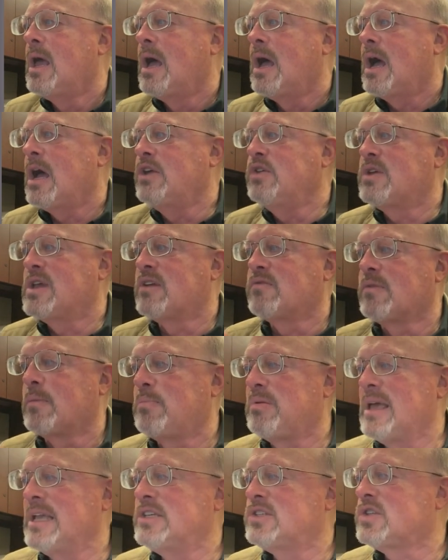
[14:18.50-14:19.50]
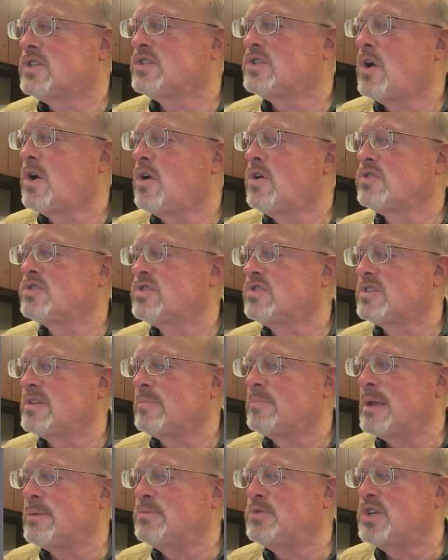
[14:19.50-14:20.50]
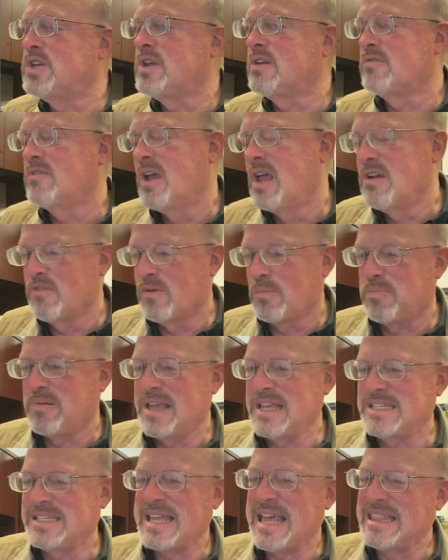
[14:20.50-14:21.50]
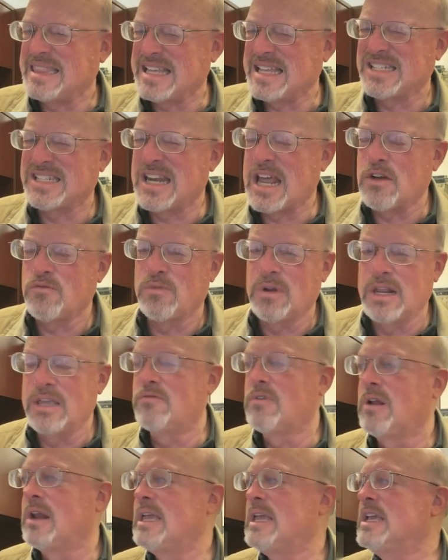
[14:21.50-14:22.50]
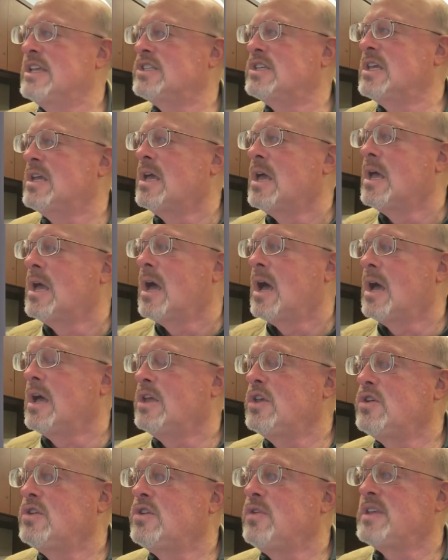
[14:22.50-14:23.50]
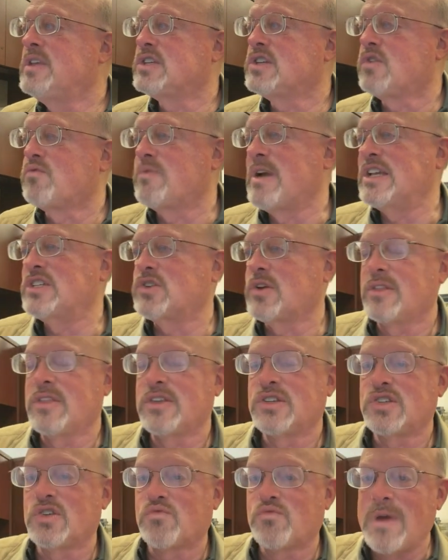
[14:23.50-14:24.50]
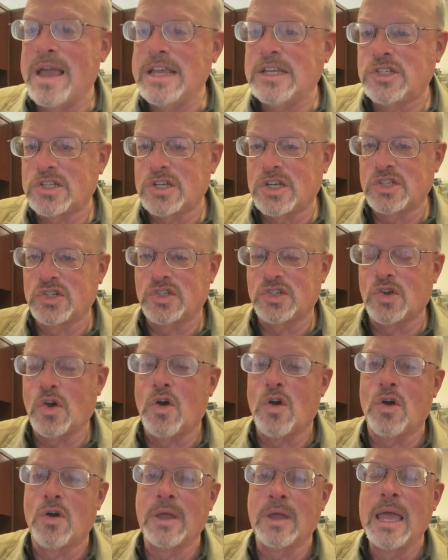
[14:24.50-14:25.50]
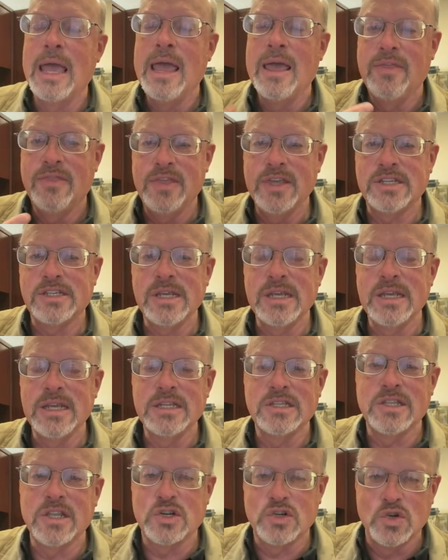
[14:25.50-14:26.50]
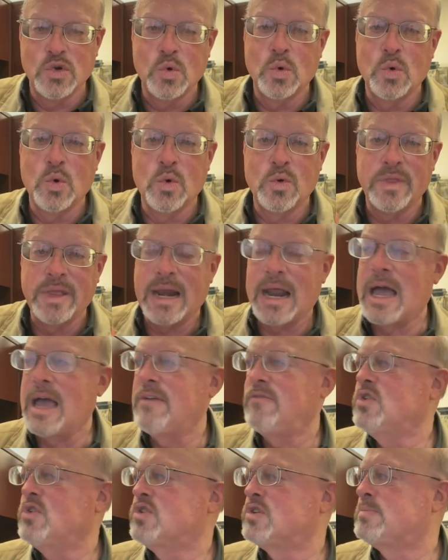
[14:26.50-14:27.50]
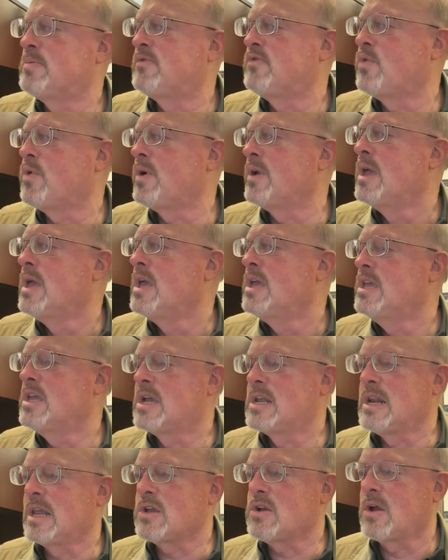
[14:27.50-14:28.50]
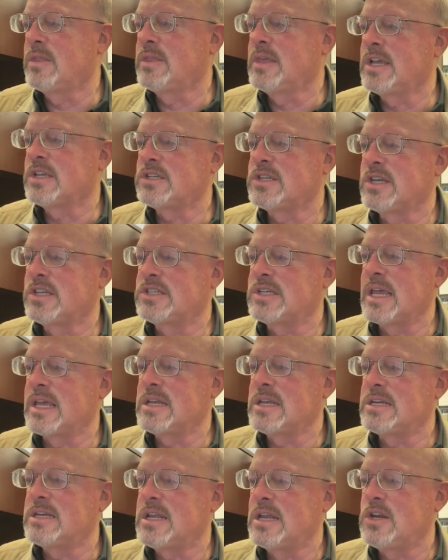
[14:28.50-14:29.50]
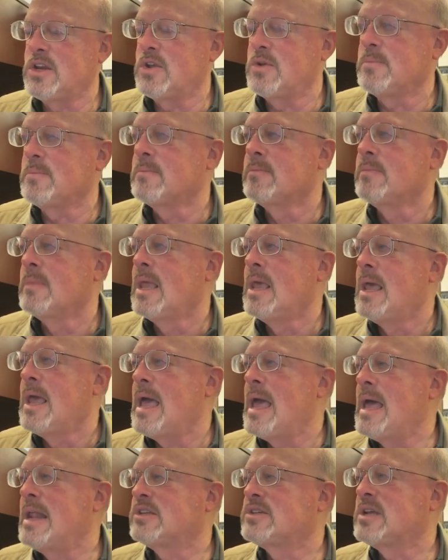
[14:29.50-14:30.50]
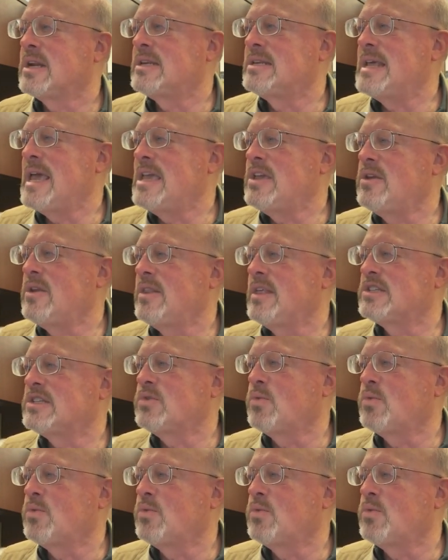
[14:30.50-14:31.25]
You can replace the song, so sometimes you can replace that. That's not really easy. You can do this erase song. This erase song, this is the tool that I've used before. You click on this and you say continue, and it's going to take you to this.